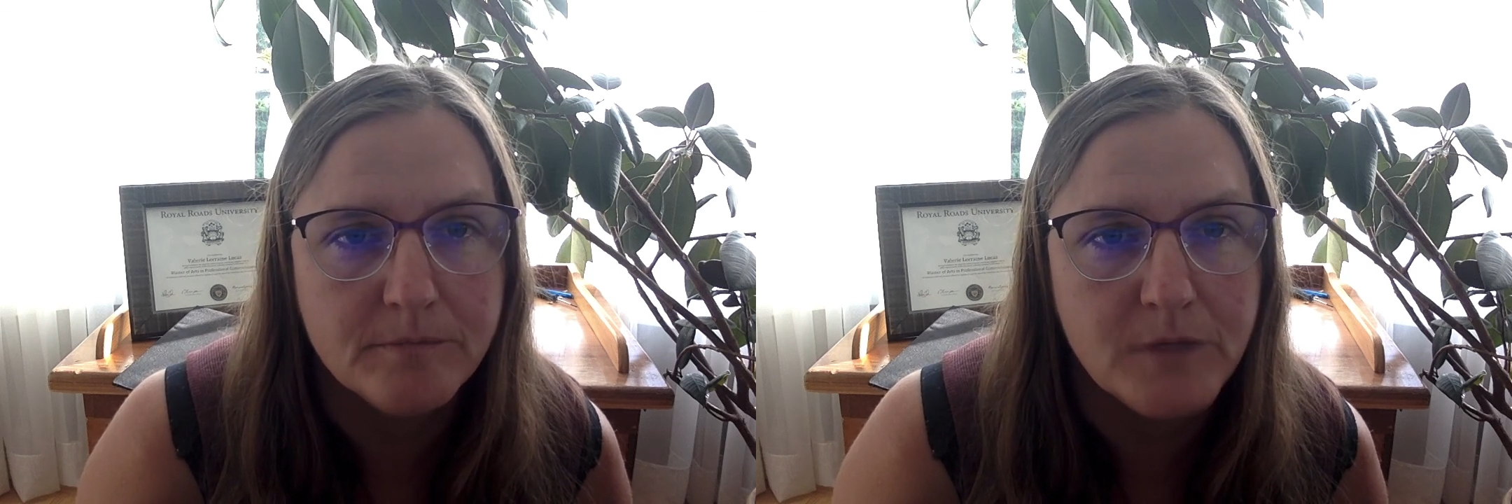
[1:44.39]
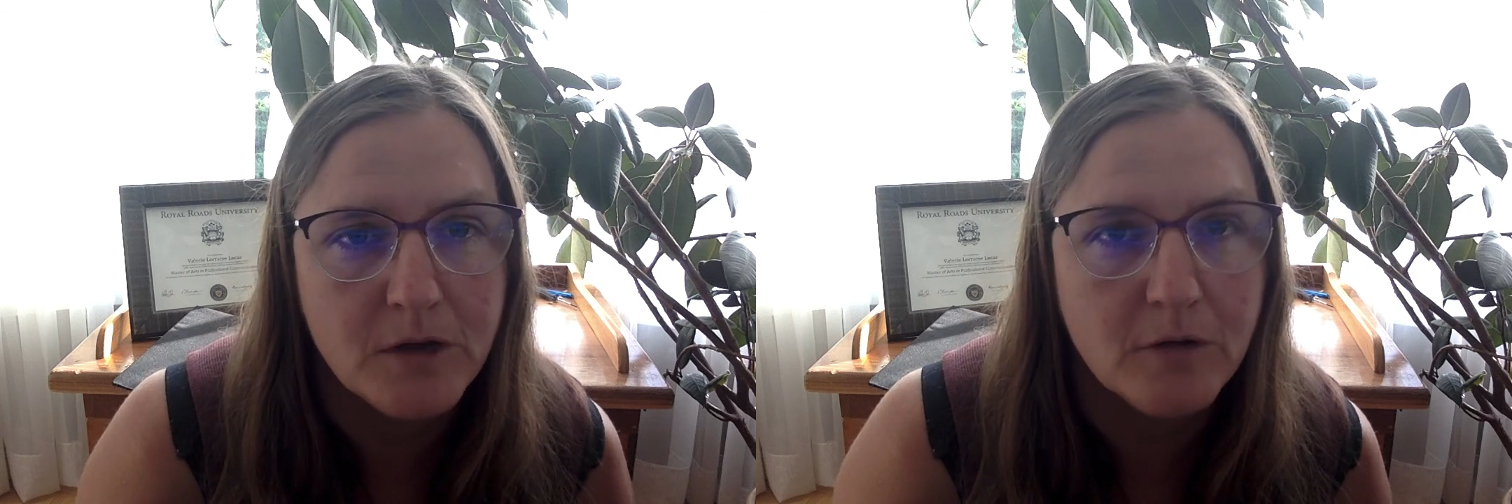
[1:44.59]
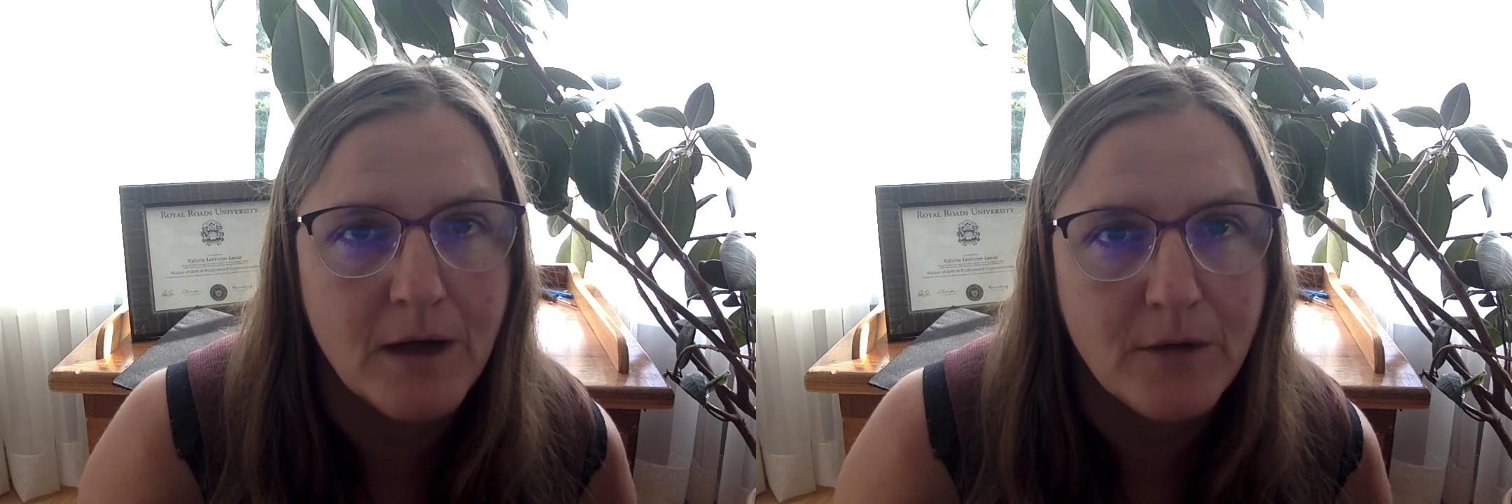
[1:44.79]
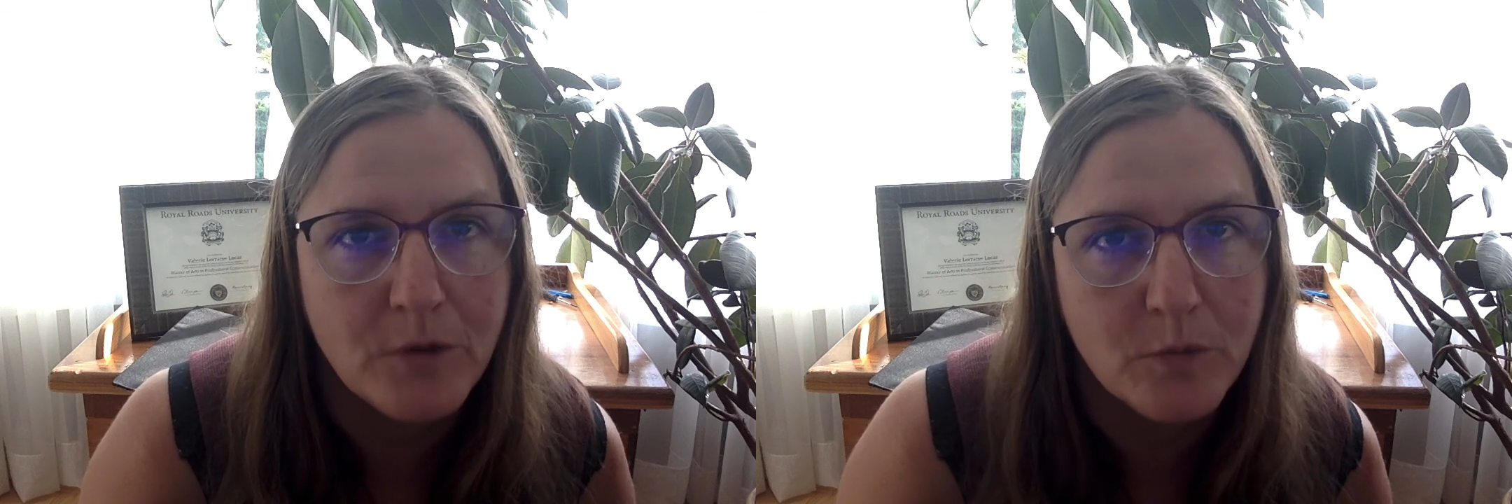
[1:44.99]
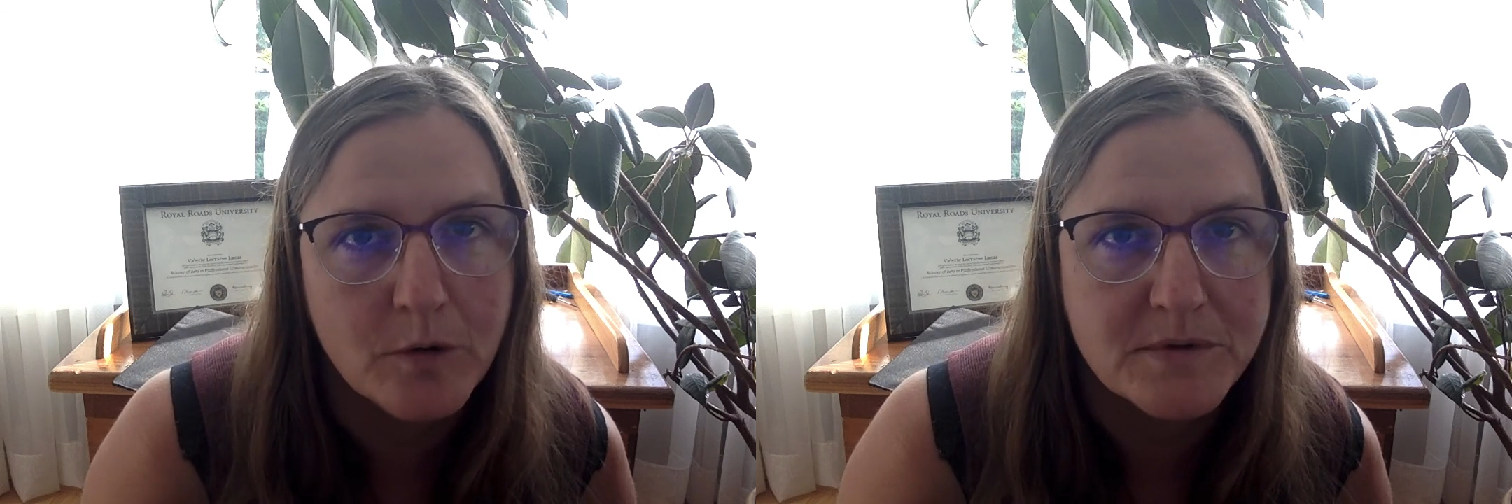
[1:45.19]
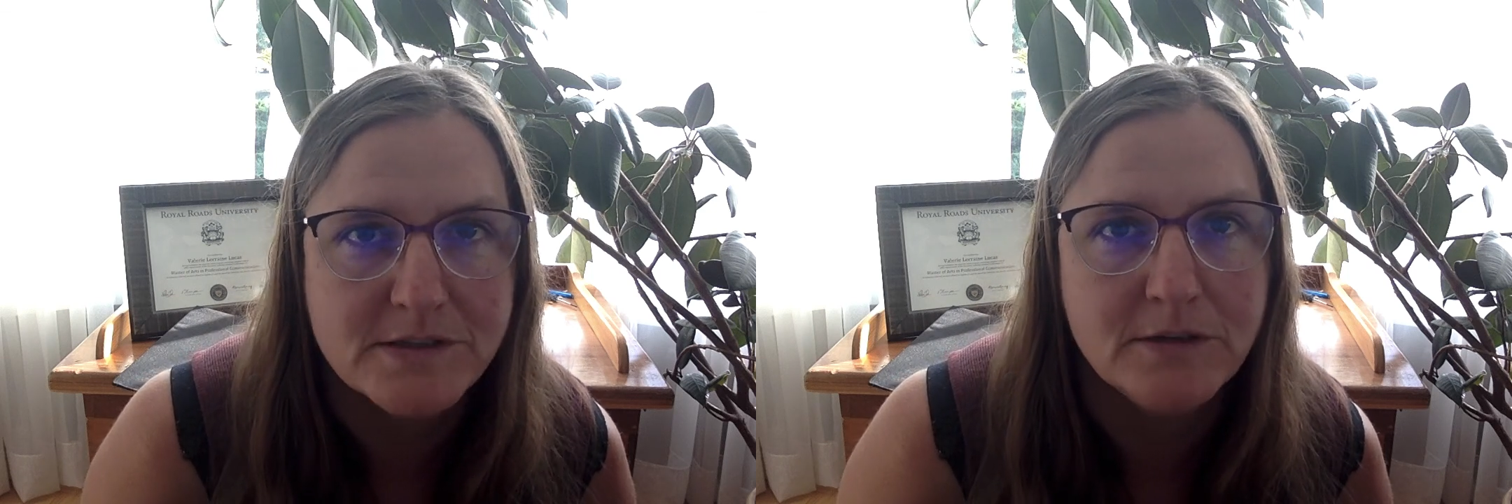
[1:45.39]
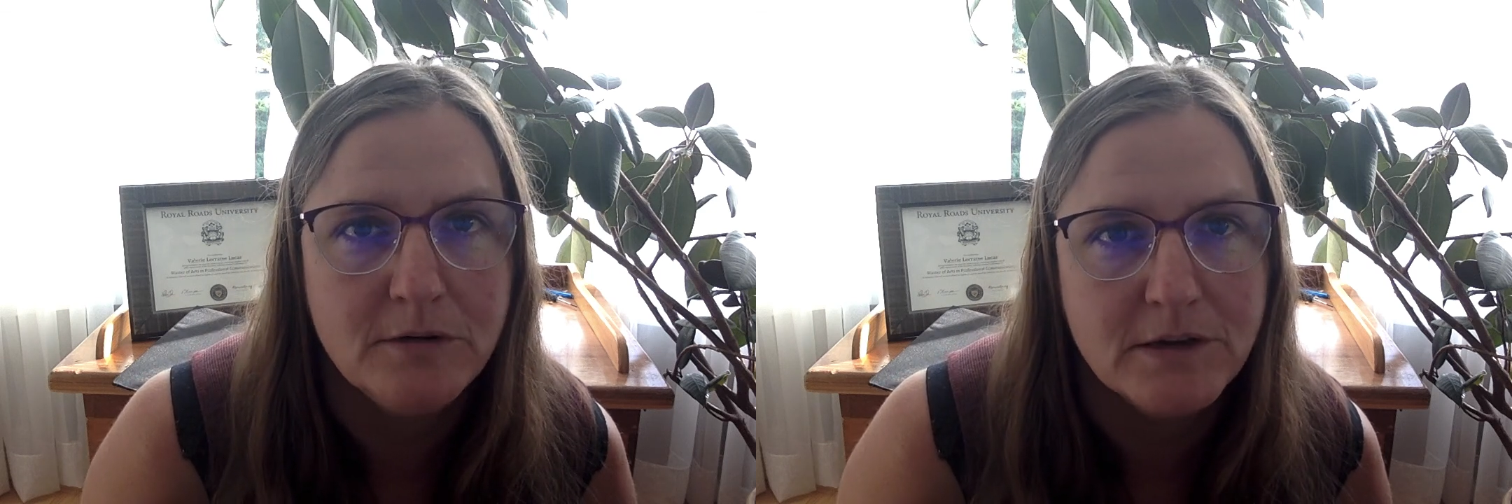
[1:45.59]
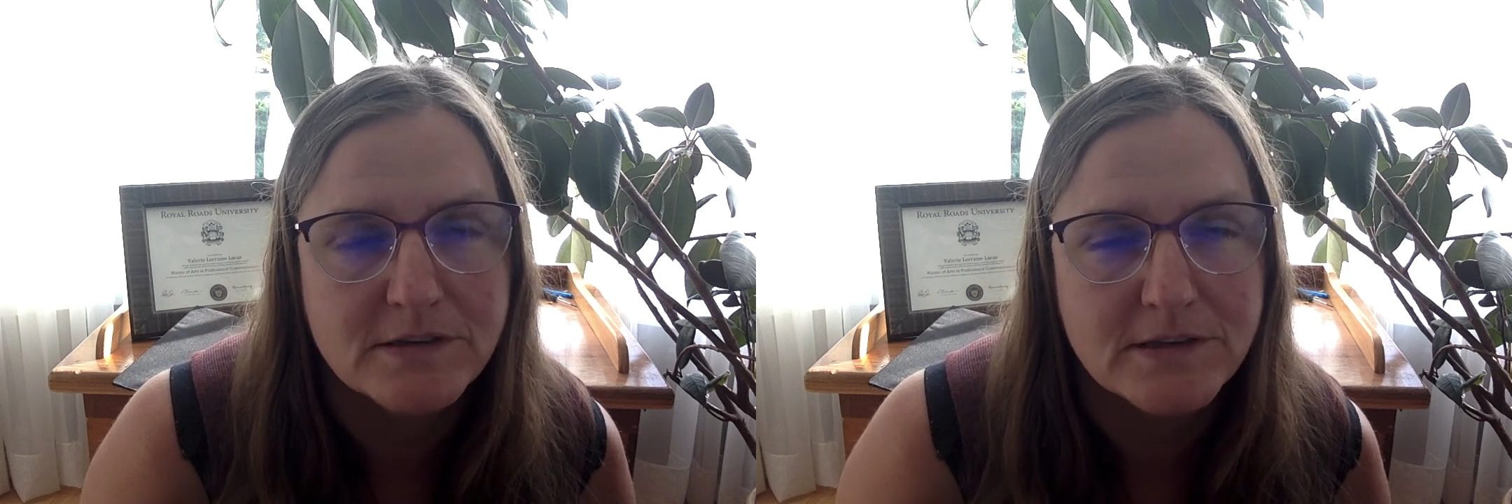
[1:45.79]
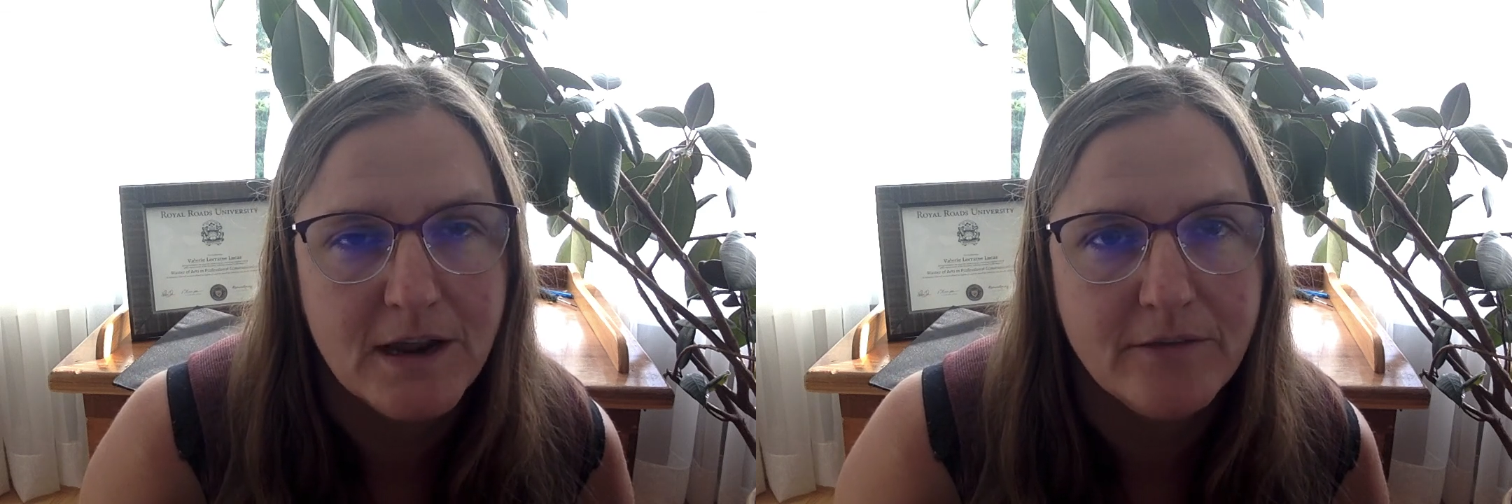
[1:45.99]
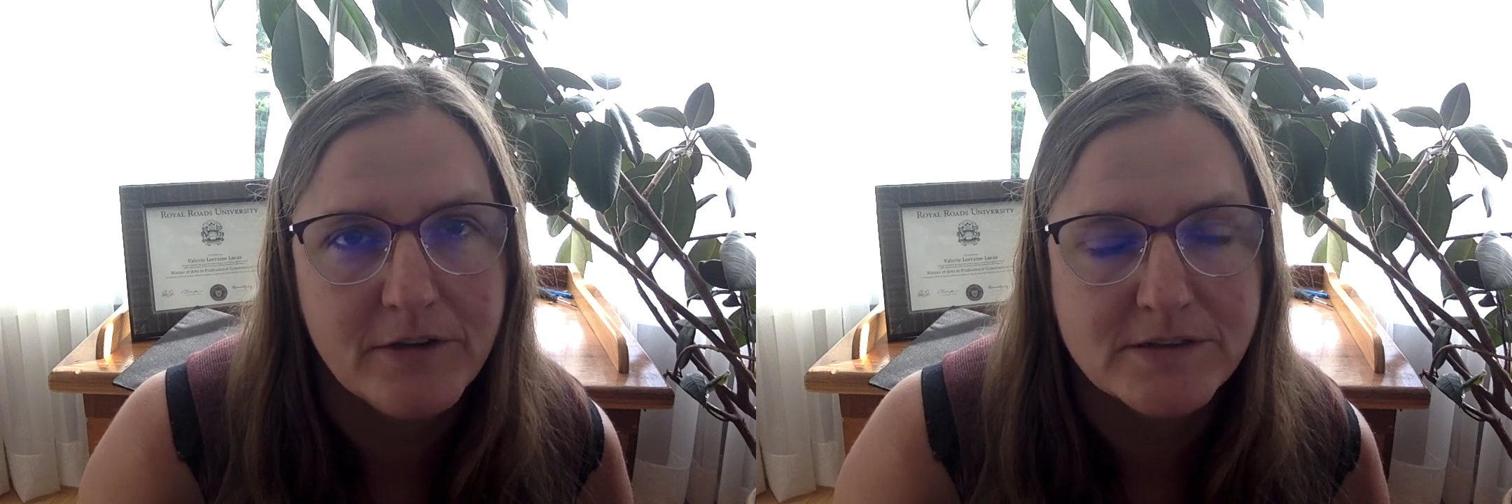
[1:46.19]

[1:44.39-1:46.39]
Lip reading: you know, how you work with students that have